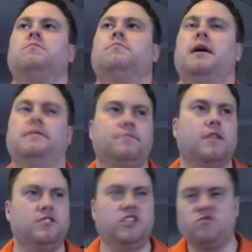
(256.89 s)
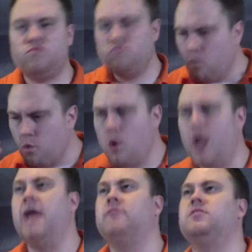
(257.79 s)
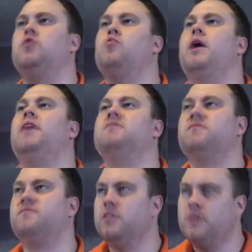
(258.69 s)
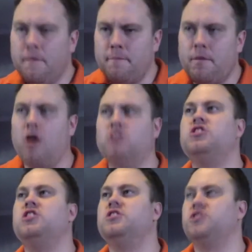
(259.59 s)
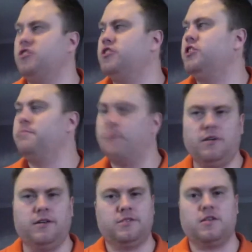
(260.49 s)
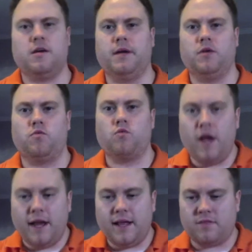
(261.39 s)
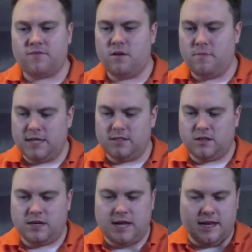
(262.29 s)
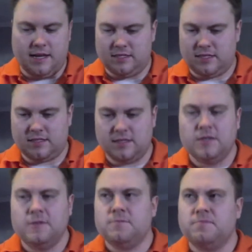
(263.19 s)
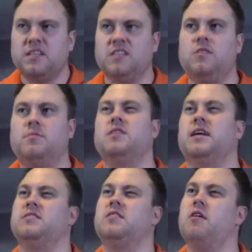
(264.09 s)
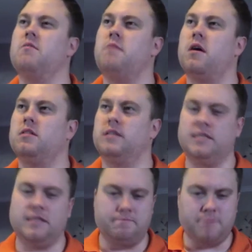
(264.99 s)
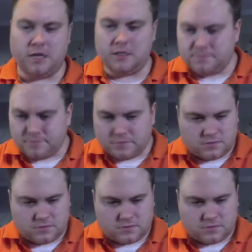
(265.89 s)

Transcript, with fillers: Man, there's just waves and waves of pungent, astringent bitterness coming right at the front of my tongue, and it's almost like tongue-bucklingly bitter.